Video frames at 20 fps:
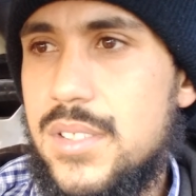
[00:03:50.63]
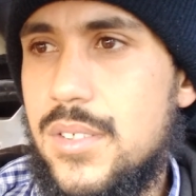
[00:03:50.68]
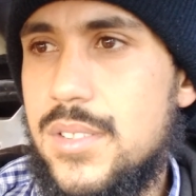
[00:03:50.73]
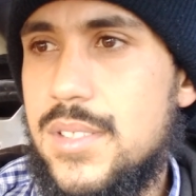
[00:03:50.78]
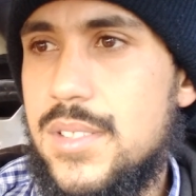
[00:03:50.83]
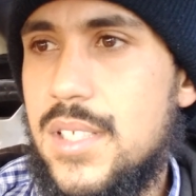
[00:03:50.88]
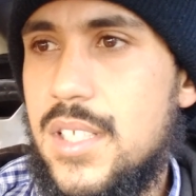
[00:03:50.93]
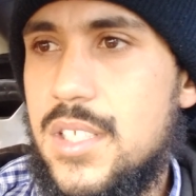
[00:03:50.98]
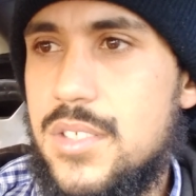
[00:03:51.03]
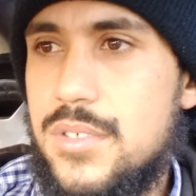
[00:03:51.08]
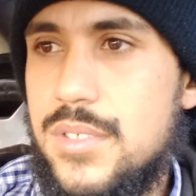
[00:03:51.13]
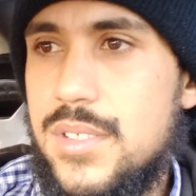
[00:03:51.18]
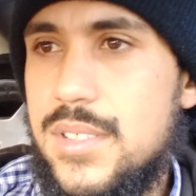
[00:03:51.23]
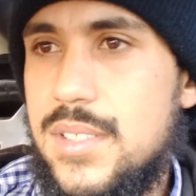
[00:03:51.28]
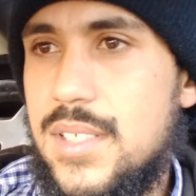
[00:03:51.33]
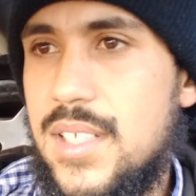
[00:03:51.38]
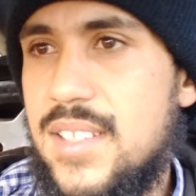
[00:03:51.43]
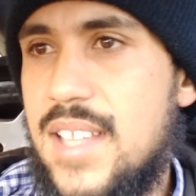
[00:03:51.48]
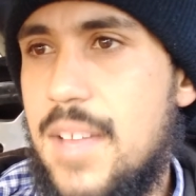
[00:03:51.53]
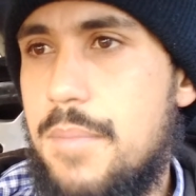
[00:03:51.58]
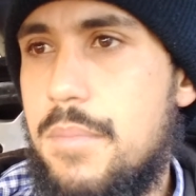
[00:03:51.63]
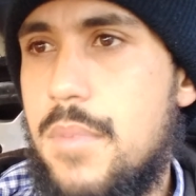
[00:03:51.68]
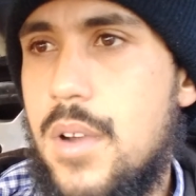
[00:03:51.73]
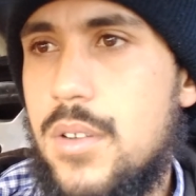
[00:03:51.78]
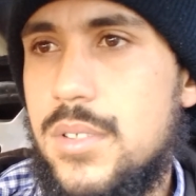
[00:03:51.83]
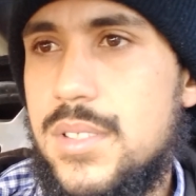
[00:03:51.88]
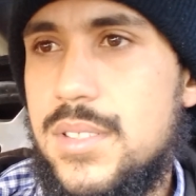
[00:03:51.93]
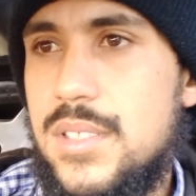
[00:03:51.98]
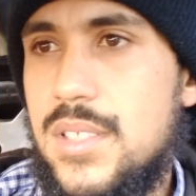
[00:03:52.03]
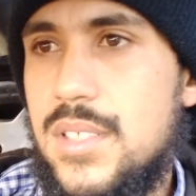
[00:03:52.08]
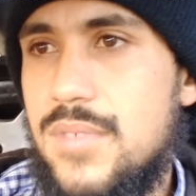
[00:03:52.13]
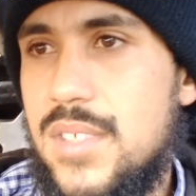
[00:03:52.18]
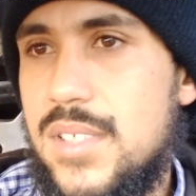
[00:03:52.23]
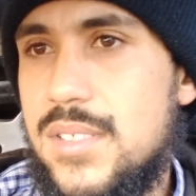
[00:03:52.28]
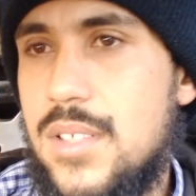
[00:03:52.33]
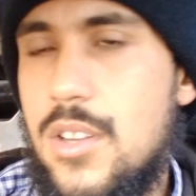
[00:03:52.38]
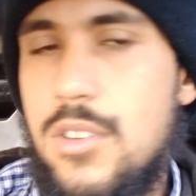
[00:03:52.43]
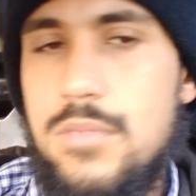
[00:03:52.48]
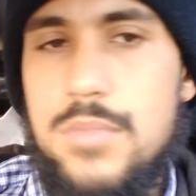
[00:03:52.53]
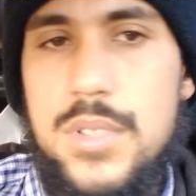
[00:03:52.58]
So it's interesting that most of
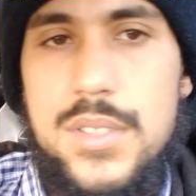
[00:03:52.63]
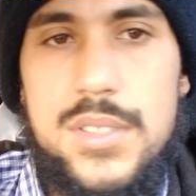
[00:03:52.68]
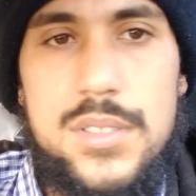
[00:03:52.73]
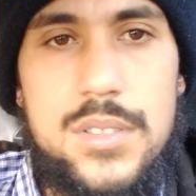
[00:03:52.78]
these homeless